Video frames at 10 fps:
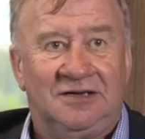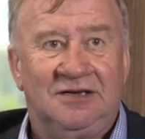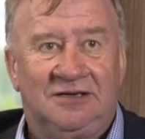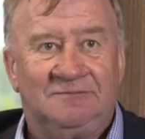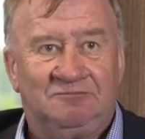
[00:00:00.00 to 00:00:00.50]

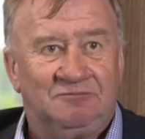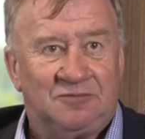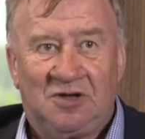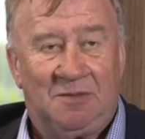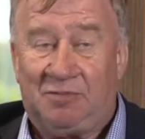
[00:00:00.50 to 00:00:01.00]

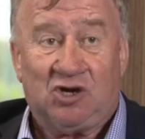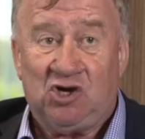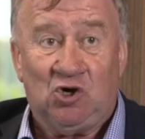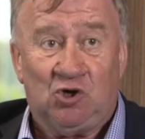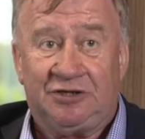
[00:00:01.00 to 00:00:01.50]
a
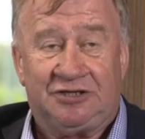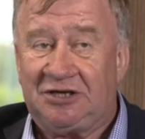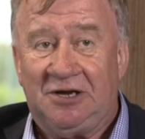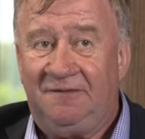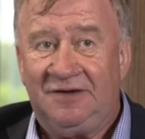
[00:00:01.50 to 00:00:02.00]
procured
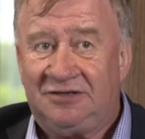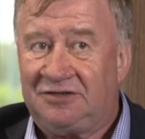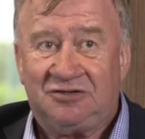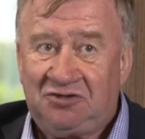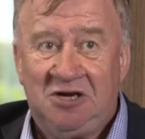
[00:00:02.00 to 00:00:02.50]

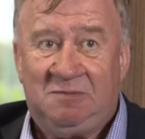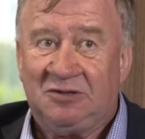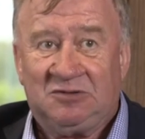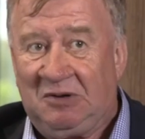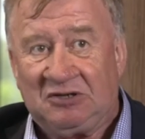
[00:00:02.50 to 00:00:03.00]
service as cheap
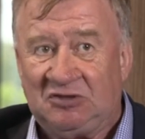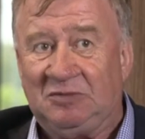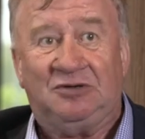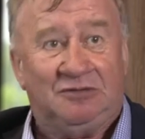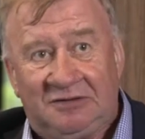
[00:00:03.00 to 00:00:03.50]
as
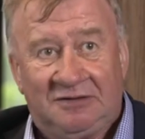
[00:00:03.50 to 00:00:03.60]
possible